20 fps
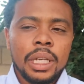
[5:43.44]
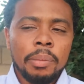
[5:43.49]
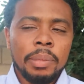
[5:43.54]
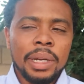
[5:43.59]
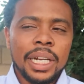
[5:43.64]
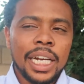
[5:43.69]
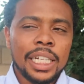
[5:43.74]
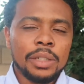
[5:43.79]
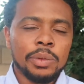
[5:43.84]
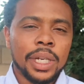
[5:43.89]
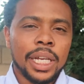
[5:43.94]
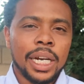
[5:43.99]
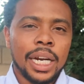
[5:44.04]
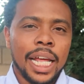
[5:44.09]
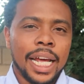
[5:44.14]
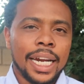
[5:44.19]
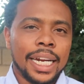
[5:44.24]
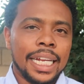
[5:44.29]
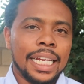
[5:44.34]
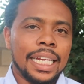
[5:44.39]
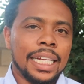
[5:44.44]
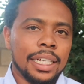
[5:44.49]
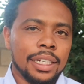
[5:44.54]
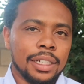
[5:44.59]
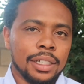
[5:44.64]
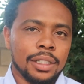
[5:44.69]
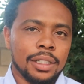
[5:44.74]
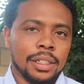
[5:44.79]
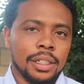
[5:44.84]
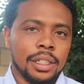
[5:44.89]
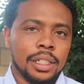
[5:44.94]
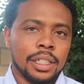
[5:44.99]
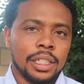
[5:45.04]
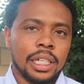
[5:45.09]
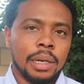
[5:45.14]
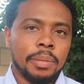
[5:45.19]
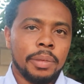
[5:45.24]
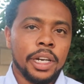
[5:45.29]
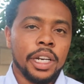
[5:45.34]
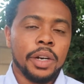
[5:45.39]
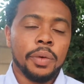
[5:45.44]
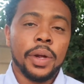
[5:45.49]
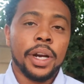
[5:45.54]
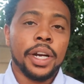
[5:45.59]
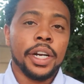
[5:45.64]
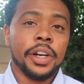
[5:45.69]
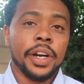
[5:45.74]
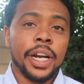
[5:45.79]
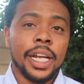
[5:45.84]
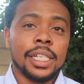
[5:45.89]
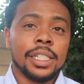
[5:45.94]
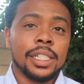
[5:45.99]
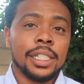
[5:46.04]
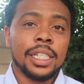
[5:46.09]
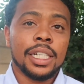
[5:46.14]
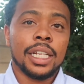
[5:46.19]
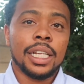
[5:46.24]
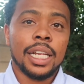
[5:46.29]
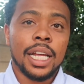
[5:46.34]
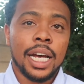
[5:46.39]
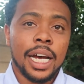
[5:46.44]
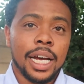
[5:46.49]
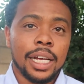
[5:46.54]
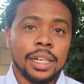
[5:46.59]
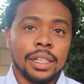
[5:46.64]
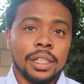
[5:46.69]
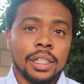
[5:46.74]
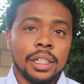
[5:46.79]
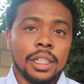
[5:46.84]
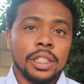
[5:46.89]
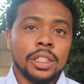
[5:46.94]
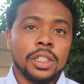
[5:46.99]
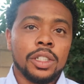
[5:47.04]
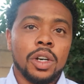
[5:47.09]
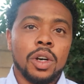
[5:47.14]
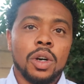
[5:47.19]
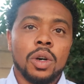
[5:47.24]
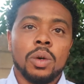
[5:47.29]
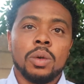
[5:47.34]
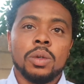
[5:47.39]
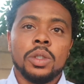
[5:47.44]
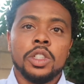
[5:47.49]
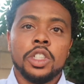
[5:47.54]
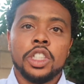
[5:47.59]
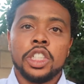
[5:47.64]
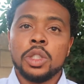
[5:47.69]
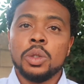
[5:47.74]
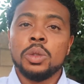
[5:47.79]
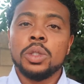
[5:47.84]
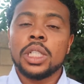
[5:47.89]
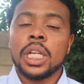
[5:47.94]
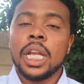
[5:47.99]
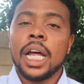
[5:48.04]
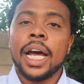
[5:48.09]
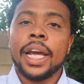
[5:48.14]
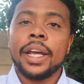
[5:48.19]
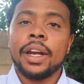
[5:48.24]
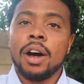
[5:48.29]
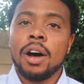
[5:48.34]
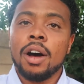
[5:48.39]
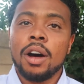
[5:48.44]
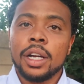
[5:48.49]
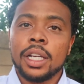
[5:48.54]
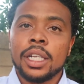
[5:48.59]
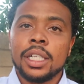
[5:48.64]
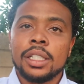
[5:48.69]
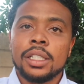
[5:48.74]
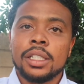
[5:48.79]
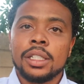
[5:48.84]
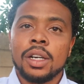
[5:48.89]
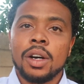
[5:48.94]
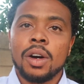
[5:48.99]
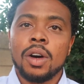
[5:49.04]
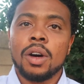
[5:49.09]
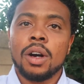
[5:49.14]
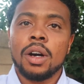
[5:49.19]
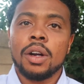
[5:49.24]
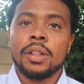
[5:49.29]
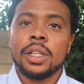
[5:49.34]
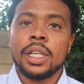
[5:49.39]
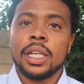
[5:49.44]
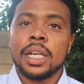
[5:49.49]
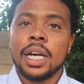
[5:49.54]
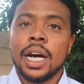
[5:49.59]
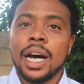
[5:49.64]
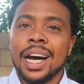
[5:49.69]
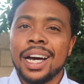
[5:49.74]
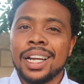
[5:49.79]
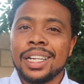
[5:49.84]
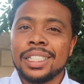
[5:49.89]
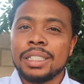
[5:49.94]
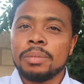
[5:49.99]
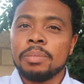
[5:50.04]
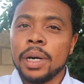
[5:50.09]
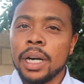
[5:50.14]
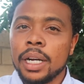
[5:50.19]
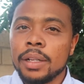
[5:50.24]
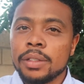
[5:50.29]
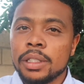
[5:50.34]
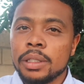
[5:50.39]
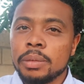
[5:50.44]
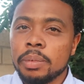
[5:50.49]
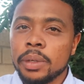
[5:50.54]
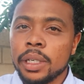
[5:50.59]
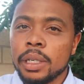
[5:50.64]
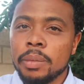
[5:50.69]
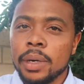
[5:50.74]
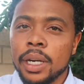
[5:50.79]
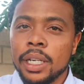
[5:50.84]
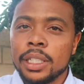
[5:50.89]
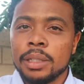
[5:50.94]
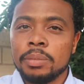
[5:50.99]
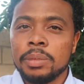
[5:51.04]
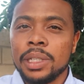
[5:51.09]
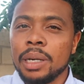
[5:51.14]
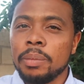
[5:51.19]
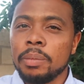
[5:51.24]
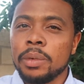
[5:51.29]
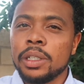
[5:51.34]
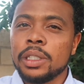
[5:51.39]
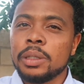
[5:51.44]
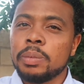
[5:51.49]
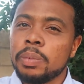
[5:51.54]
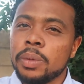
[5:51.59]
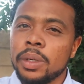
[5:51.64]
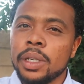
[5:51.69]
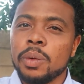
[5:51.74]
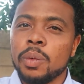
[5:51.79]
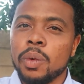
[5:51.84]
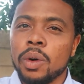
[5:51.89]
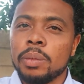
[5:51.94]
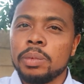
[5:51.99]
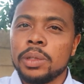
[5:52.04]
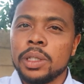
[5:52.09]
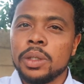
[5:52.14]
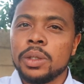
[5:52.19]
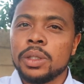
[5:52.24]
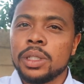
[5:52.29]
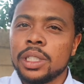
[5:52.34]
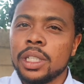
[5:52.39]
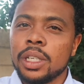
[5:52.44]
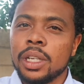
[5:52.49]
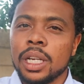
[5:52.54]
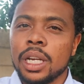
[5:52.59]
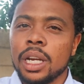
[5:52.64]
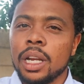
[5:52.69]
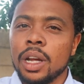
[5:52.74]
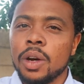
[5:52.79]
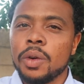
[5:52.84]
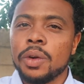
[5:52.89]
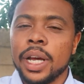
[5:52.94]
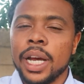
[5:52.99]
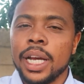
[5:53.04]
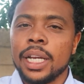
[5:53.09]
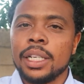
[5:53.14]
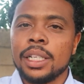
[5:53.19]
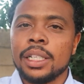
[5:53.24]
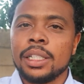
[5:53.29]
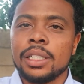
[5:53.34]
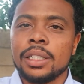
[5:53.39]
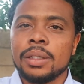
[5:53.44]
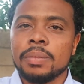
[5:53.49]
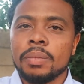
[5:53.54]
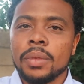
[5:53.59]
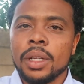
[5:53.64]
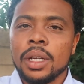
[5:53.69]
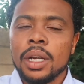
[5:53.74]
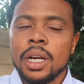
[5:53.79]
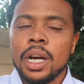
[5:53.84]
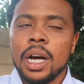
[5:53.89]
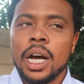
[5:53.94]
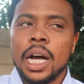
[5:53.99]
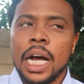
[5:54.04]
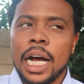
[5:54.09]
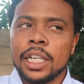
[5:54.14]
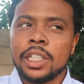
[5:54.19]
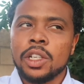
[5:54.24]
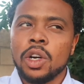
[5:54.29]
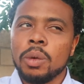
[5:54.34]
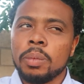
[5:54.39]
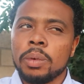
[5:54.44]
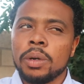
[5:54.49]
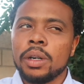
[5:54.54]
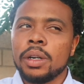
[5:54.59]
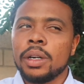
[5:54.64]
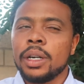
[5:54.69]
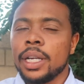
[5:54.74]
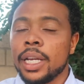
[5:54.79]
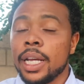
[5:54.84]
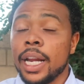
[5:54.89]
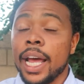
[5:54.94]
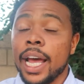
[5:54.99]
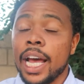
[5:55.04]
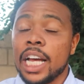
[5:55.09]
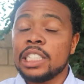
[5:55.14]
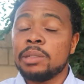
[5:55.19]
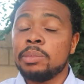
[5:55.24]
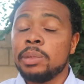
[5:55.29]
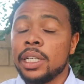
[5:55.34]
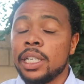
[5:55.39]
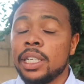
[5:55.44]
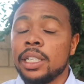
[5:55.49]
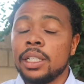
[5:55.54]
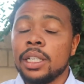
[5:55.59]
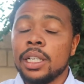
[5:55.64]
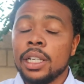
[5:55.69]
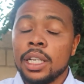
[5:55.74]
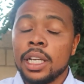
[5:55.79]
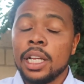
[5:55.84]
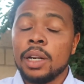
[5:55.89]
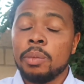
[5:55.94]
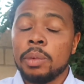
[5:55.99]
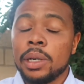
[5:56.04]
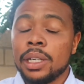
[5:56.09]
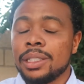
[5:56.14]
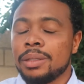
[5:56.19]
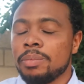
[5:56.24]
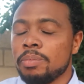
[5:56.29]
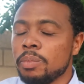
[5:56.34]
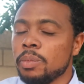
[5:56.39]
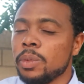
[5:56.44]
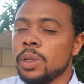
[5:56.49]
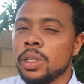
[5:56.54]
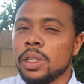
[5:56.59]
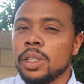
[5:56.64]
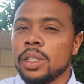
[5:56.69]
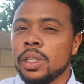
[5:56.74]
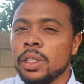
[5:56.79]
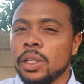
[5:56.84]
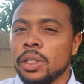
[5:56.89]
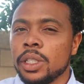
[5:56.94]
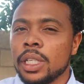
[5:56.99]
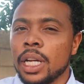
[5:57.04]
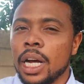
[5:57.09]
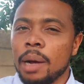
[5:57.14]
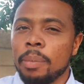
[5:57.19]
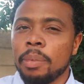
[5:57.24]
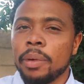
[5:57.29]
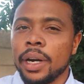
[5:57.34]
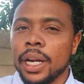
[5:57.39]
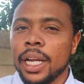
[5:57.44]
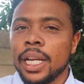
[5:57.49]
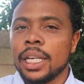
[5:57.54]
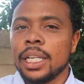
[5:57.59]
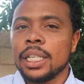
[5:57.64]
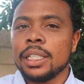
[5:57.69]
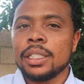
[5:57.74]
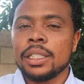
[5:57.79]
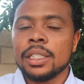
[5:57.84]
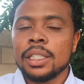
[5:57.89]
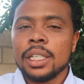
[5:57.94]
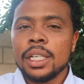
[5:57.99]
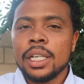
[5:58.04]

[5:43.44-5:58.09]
because we get a lot of heat in the summer, and you're running your AC a lot. So June, July, and August are the hottest months pretty much. September's pretty warm too, it's still in the low 90s. October, it has been getting, but it's usually the upper 80s.